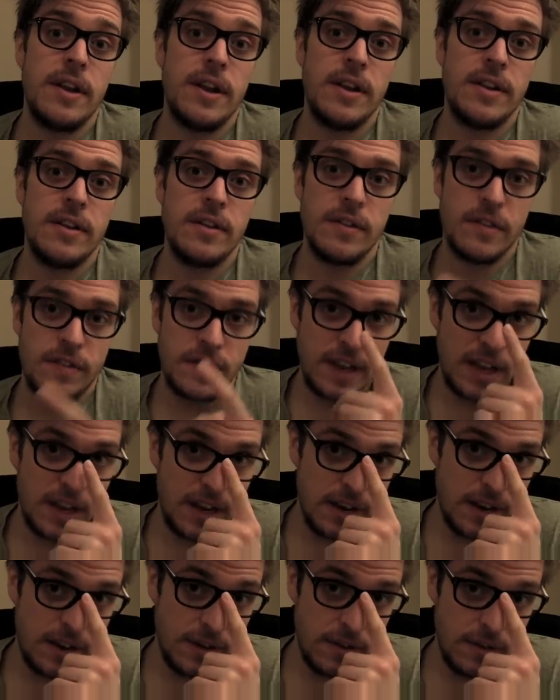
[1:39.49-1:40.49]
and
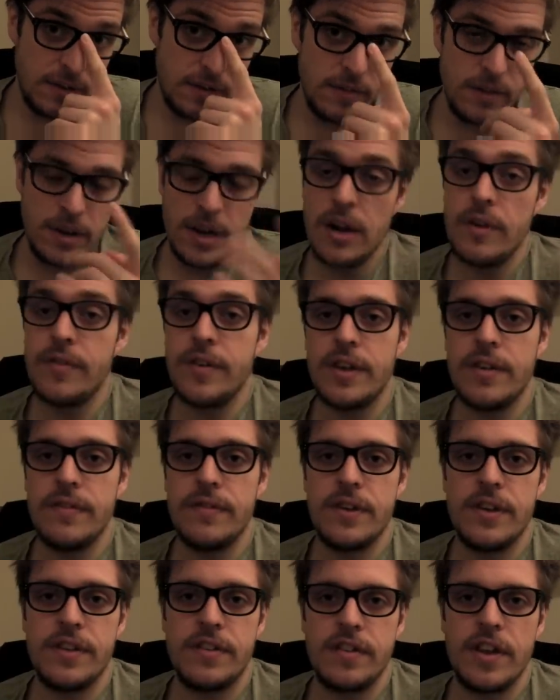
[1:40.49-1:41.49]
seeing you know the
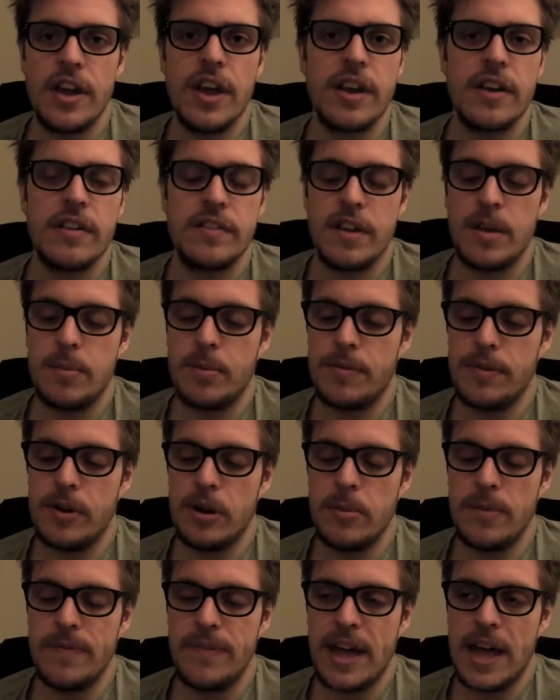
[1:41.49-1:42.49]
the circus that are
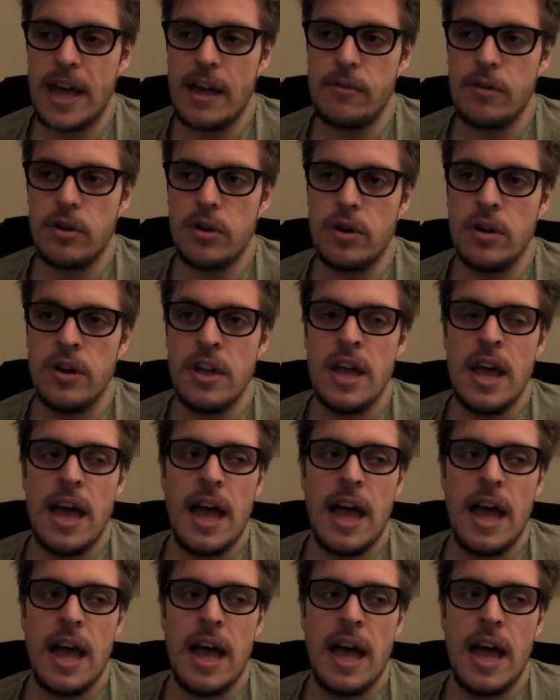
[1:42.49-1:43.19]
performing there, or